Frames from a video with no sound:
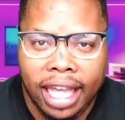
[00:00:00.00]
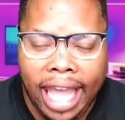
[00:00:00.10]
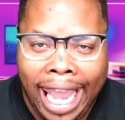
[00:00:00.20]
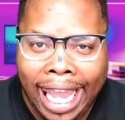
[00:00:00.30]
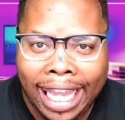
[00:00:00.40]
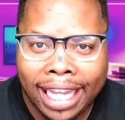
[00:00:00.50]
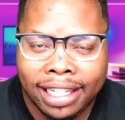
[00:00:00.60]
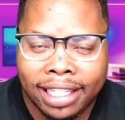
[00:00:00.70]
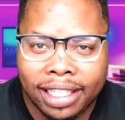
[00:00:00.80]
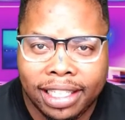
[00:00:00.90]

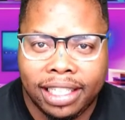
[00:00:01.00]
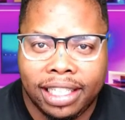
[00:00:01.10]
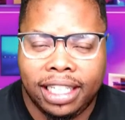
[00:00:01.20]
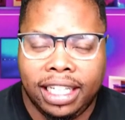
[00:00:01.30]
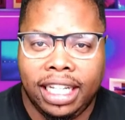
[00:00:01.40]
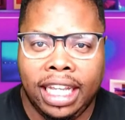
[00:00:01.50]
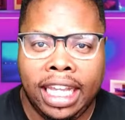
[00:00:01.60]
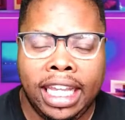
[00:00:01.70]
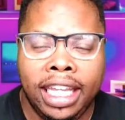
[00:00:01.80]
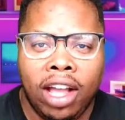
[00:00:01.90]
and
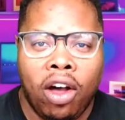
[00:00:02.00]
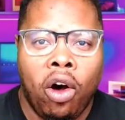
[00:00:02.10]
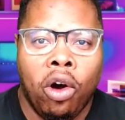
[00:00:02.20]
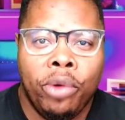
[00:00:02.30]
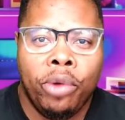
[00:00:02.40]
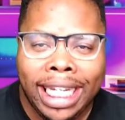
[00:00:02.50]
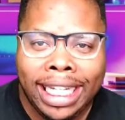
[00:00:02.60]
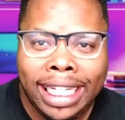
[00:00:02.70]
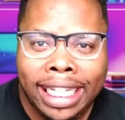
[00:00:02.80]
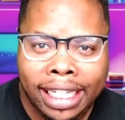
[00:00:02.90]
he already
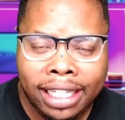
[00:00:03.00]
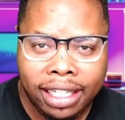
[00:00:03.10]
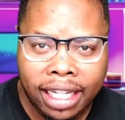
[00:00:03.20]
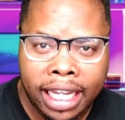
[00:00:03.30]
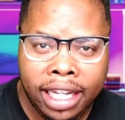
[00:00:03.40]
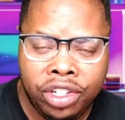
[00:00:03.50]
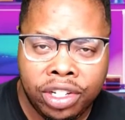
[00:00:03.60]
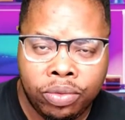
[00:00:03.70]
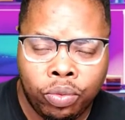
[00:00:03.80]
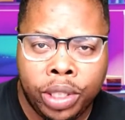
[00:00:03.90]
did it. He
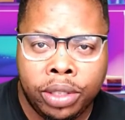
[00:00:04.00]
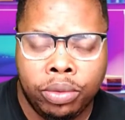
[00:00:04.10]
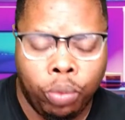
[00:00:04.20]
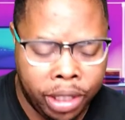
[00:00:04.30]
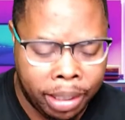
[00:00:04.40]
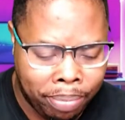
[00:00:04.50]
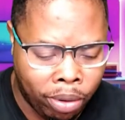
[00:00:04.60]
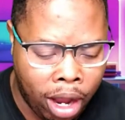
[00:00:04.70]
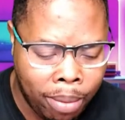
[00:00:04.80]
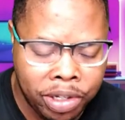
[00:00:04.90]
just when when the
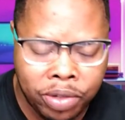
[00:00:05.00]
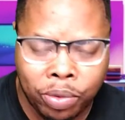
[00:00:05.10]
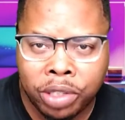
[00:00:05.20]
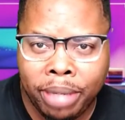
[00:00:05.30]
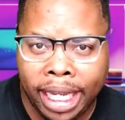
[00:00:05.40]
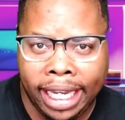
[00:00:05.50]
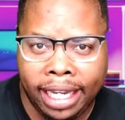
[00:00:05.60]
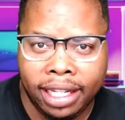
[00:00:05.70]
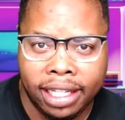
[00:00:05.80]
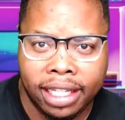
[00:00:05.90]
promise was
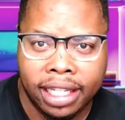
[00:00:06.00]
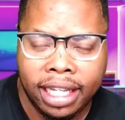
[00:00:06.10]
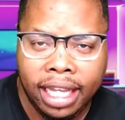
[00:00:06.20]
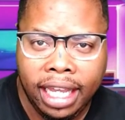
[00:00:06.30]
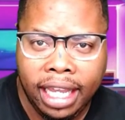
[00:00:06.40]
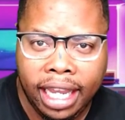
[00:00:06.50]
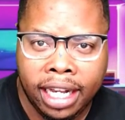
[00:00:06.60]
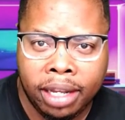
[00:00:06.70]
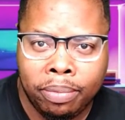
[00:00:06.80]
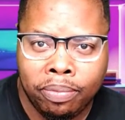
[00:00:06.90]
made
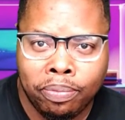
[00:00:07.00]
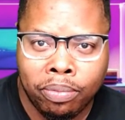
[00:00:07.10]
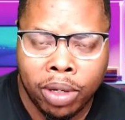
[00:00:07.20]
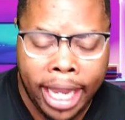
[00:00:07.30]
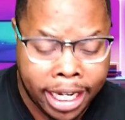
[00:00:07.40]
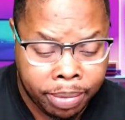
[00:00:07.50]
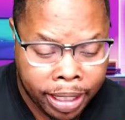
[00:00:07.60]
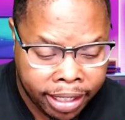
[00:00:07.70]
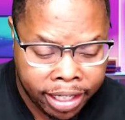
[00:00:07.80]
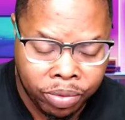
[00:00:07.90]
and a
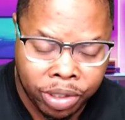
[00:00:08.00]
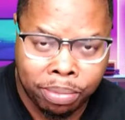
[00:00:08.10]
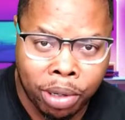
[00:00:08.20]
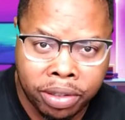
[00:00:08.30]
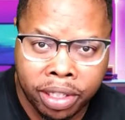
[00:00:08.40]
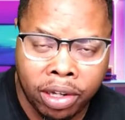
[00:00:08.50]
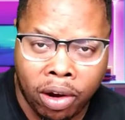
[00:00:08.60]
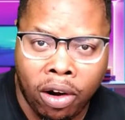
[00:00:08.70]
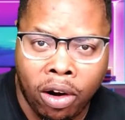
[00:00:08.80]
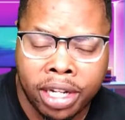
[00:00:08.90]
expectation was birthed in
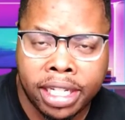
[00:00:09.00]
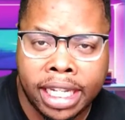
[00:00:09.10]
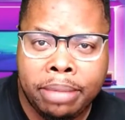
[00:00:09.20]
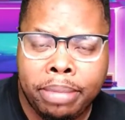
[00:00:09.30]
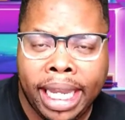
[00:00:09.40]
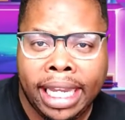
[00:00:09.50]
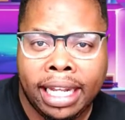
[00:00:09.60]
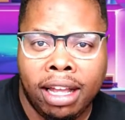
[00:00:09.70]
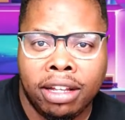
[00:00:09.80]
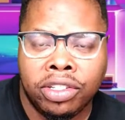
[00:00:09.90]
our hearts, he made
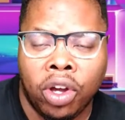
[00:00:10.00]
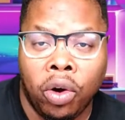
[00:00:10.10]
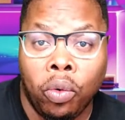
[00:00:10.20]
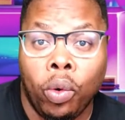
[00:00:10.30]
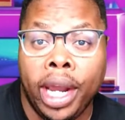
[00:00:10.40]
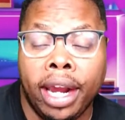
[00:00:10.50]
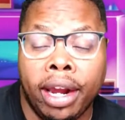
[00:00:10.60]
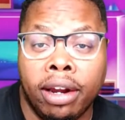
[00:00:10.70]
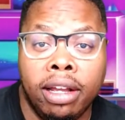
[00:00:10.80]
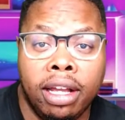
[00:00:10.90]
us aware